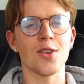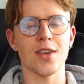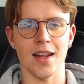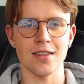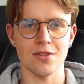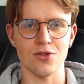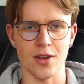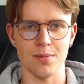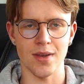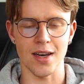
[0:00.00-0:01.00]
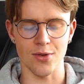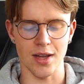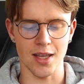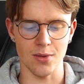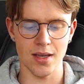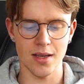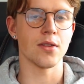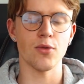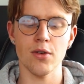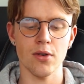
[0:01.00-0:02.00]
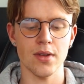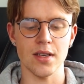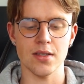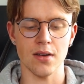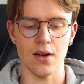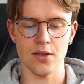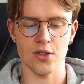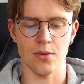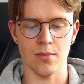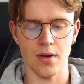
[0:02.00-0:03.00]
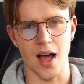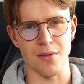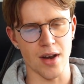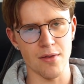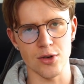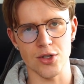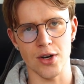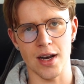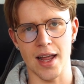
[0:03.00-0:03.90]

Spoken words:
you can end the trip in Reykjavík. The ring road is awesome. I've never done